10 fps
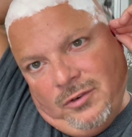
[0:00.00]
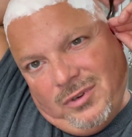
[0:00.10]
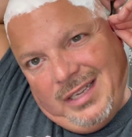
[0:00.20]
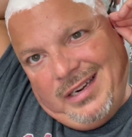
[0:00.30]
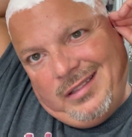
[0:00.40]

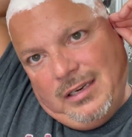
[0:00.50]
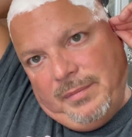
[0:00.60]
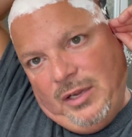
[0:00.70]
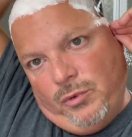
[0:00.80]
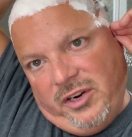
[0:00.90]
Really nothing to
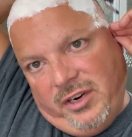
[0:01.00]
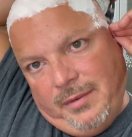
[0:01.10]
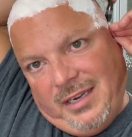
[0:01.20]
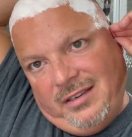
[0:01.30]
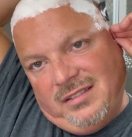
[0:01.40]
be weary
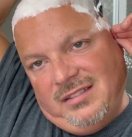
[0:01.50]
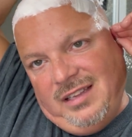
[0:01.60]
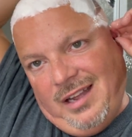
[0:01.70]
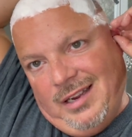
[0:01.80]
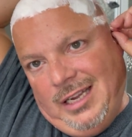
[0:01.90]
about, because
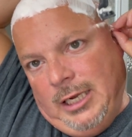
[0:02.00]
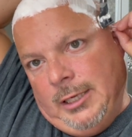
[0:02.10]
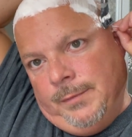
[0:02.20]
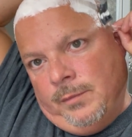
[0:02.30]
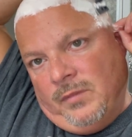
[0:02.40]

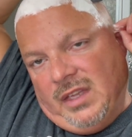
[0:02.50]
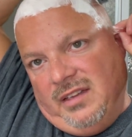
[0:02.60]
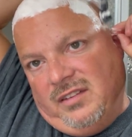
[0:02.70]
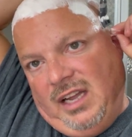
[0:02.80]
it's